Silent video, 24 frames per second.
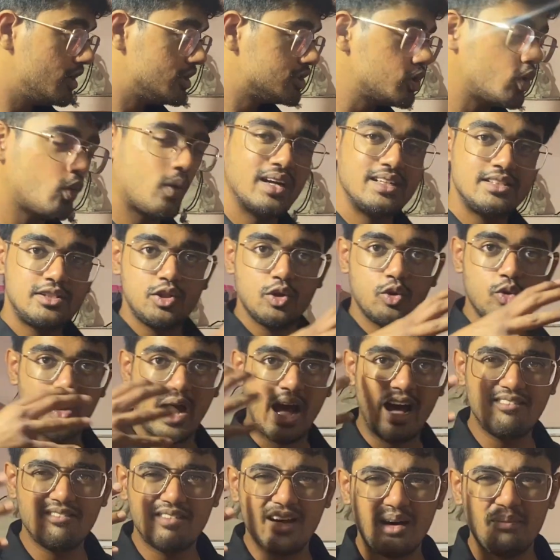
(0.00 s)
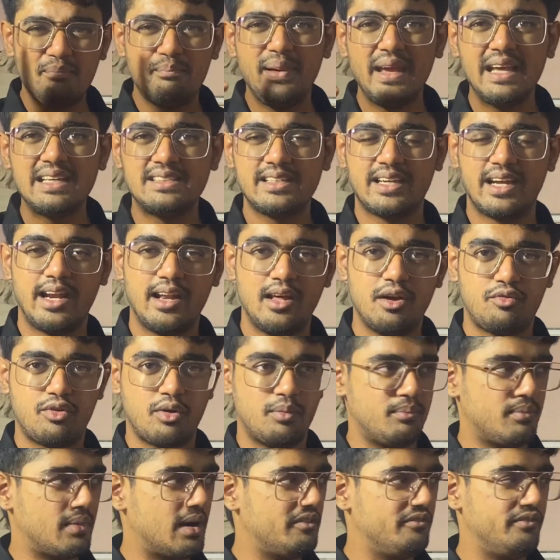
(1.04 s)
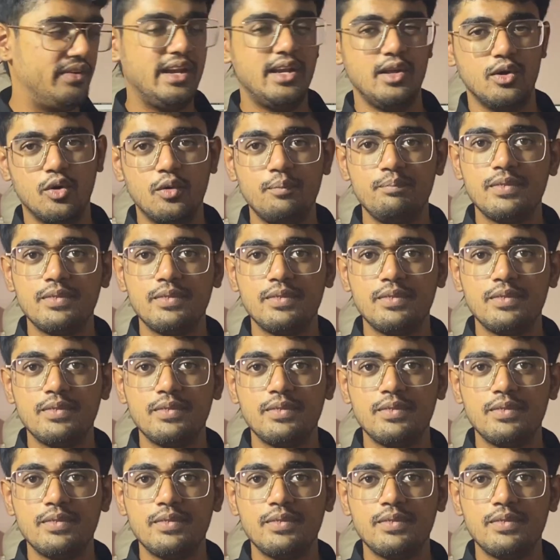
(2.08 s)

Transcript: So once you have a basic idea from a video,